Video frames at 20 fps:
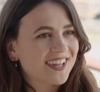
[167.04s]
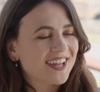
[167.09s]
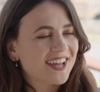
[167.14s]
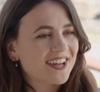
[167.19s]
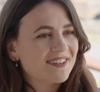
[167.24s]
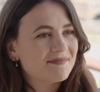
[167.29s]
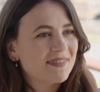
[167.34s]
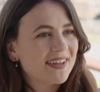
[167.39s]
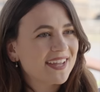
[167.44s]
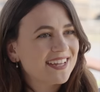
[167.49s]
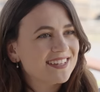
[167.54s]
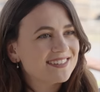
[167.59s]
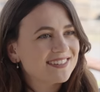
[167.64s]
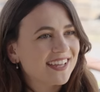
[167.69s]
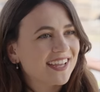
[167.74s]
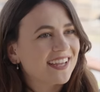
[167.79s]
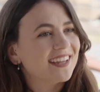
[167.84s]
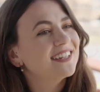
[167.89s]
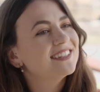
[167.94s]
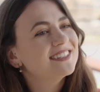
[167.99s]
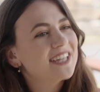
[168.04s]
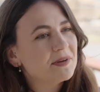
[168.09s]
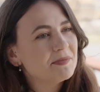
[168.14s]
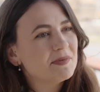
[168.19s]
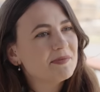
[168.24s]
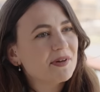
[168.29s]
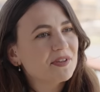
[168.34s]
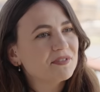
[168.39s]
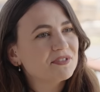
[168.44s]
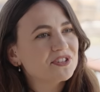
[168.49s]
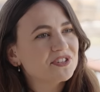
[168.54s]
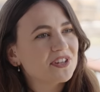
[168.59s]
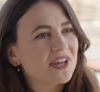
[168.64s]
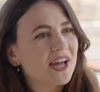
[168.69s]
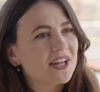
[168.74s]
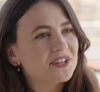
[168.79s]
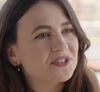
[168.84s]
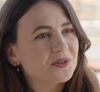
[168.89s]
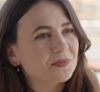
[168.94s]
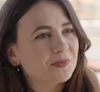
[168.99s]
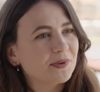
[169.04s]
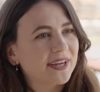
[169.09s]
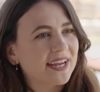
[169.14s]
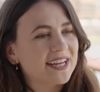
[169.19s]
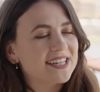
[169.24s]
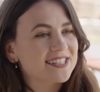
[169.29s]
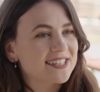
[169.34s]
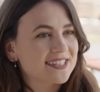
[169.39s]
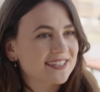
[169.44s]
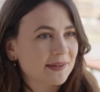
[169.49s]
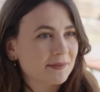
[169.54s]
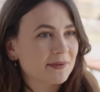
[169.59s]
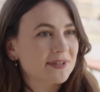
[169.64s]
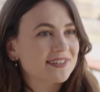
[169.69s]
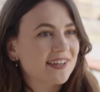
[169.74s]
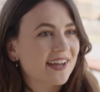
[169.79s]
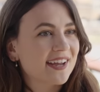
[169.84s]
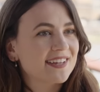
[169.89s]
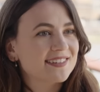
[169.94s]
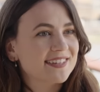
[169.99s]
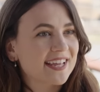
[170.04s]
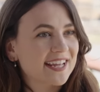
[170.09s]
Amazing. And tell me about the research you're bringing to the Summer Science